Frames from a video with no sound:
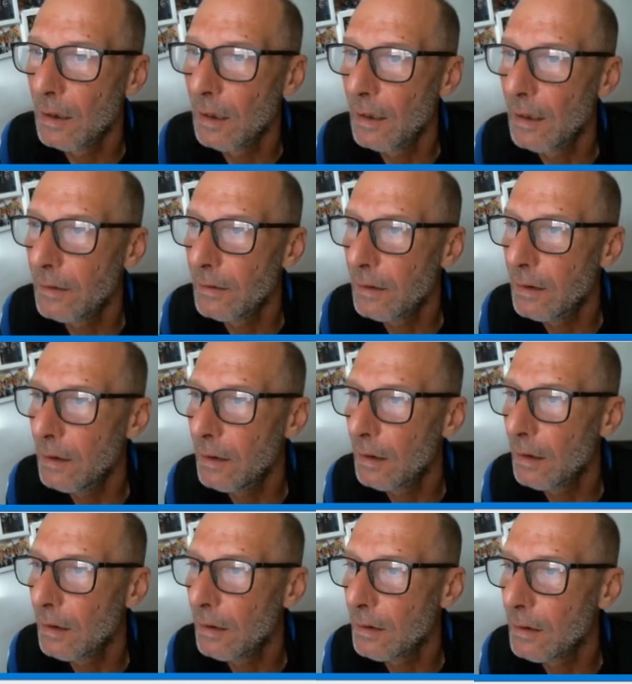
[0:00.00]
and
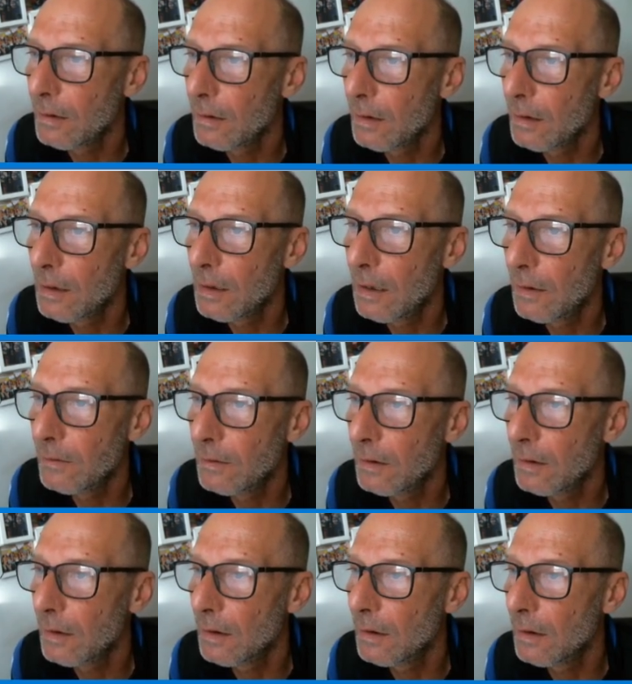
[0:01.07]
here have
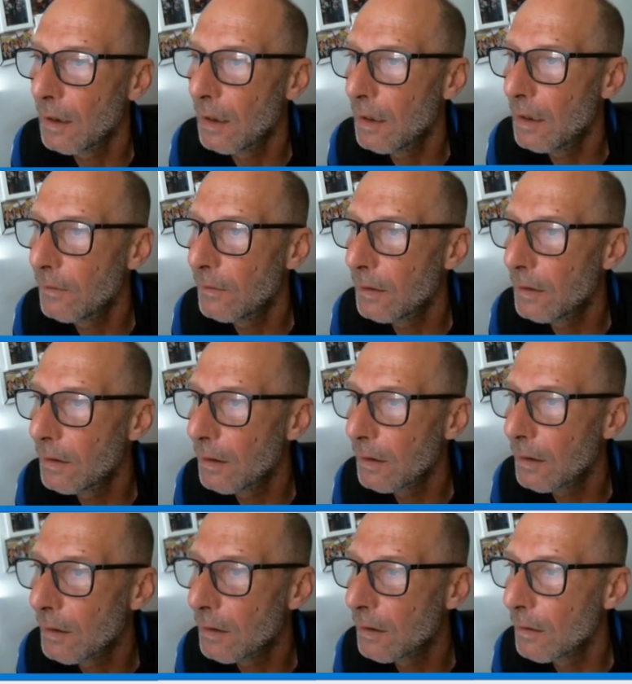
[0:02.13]
the everything